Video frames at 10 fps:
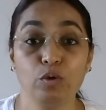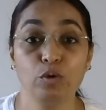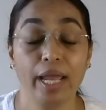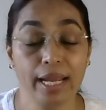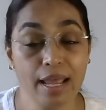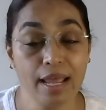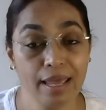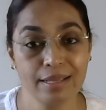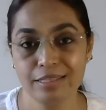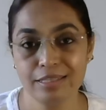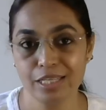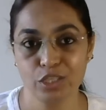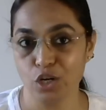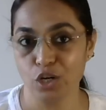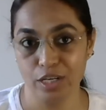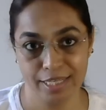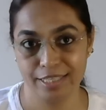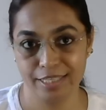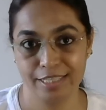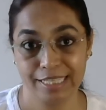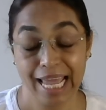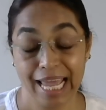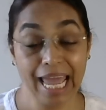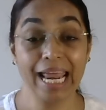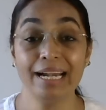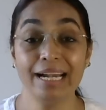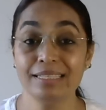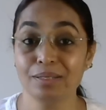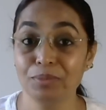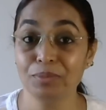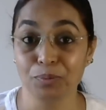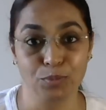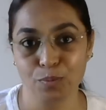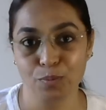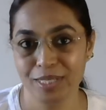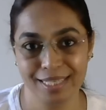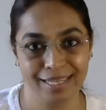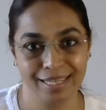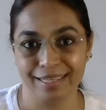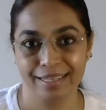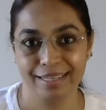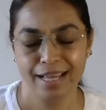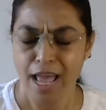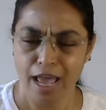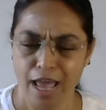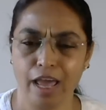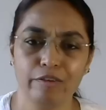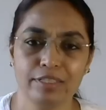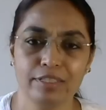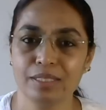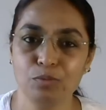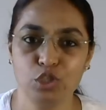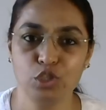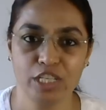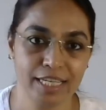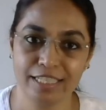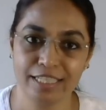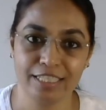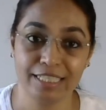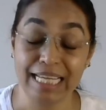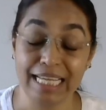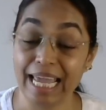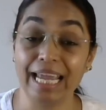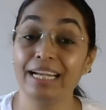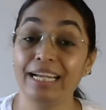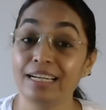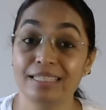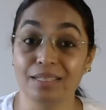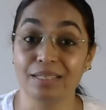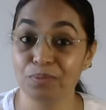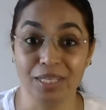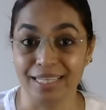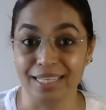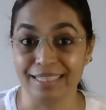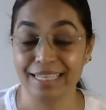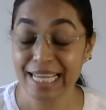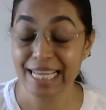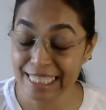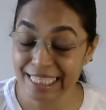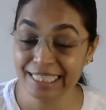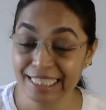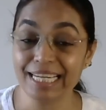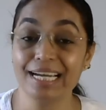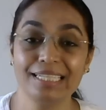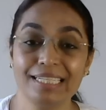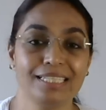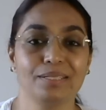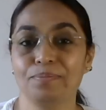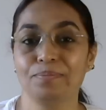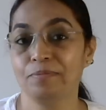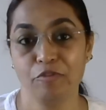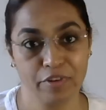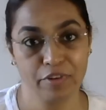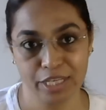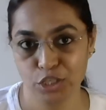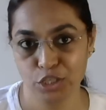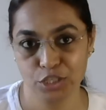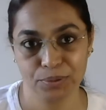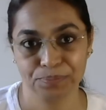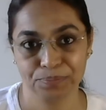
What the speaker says: to enhance your knowledge, add some diplomacy, have some change end something and start some fresh.